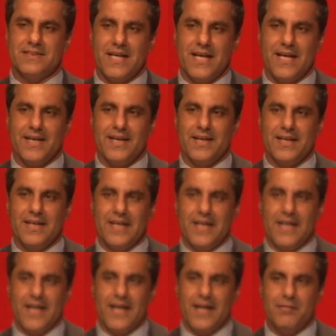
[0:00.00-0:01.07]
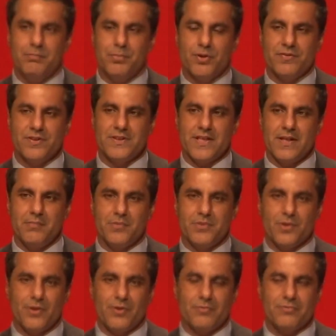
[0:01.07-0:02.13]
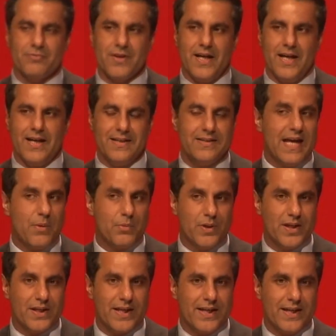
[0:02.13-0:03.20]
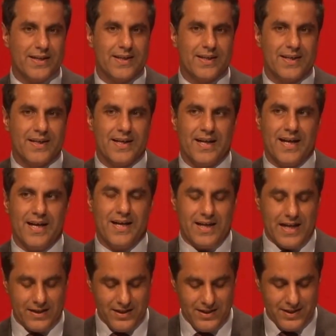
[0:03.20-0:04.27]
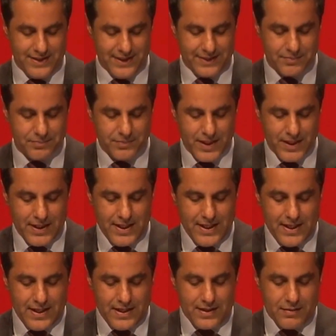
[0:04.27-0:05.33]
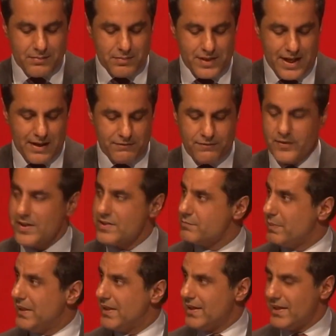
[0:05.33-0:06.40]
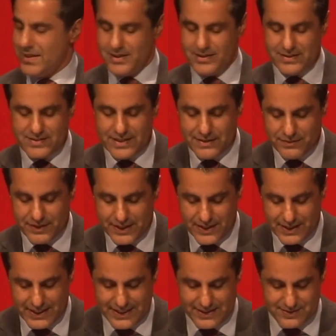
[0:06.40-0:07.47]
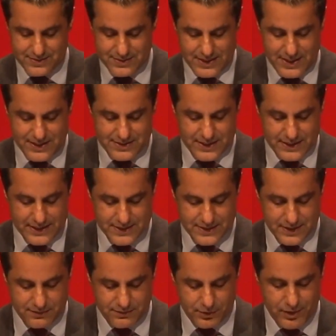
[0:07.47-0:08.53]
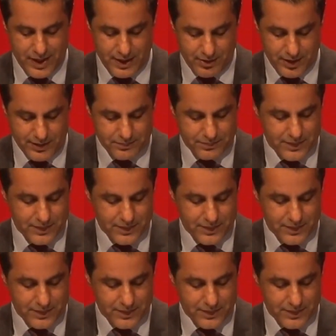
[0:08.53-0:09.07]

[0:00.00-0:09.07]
day, both in terms of networking and learning. Our first speaker this evening is Talita Ferrera.